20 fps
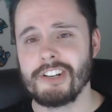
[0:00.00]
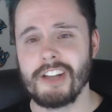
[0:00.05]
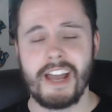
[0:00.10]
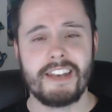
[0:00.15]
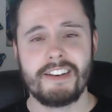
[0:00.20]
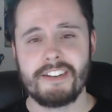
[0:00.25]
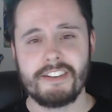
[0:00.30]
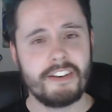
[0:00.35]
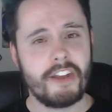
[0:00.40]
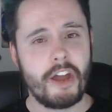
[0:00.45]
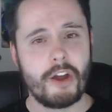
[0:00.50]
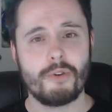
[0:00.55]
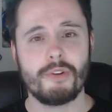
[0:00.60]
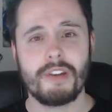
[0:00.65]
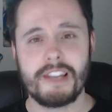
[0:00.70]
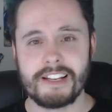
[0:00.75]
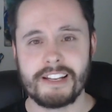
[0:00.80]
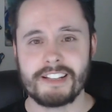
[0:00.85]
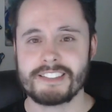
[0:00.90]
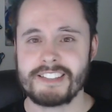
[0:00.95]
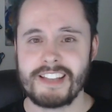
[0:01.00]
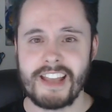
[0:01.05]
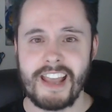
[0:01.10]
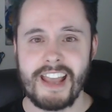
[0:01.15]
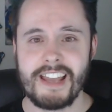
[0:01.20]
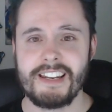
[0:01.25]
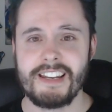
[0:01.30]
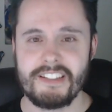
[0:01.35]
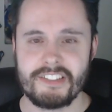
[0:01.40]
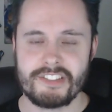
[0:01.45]
and no links to
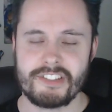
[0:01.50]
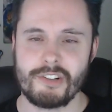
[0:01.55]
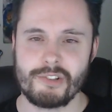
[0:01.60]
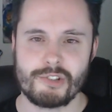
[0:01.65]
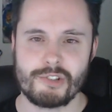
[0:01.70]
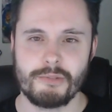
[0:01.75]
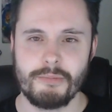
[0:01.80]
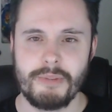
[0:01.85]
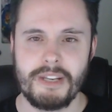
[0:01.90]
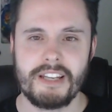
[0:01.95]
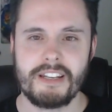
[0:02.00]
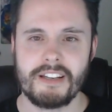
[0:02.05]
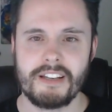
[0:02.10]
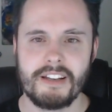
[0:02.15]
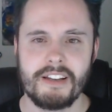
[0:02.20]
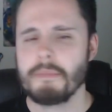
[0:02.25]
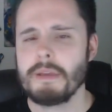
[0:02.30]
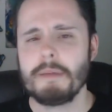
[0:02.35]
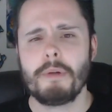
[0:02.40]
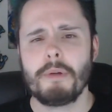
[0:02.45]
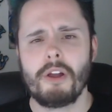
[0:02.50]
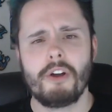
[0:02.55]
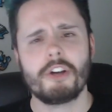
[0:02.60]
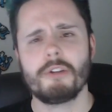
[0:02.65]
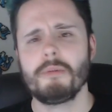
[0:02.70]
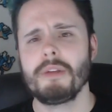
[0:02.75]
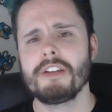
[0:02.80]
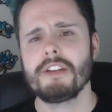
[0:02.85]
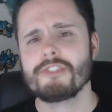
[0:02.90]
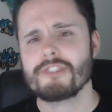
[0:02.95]
any social media, people aren't going
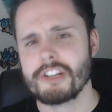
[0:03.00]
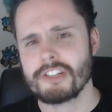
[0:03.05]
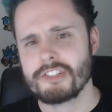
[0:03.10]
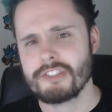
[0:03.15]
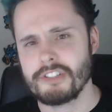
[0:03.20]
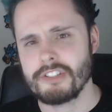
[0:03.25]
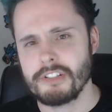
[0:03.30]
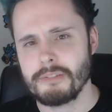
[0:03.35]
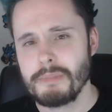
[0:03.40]
to be interested.